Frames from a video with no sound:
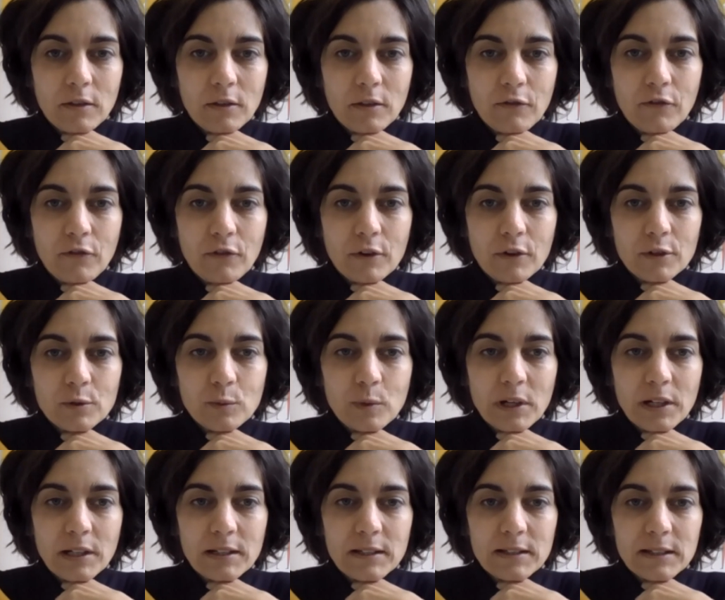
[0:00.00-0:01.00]
The
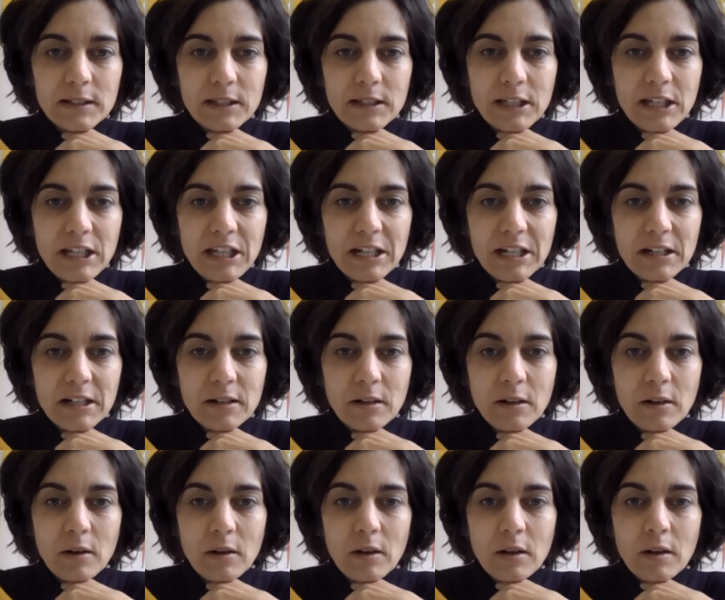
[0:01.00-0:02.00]
first one is
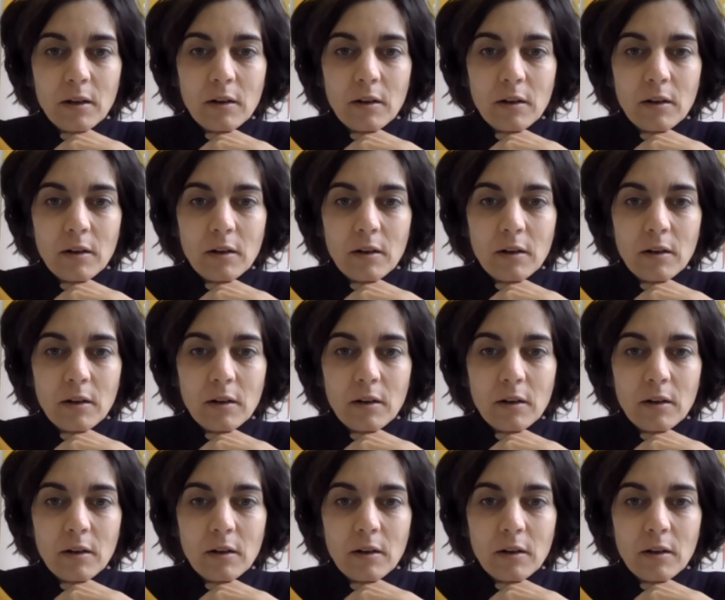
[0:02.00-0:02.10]
here.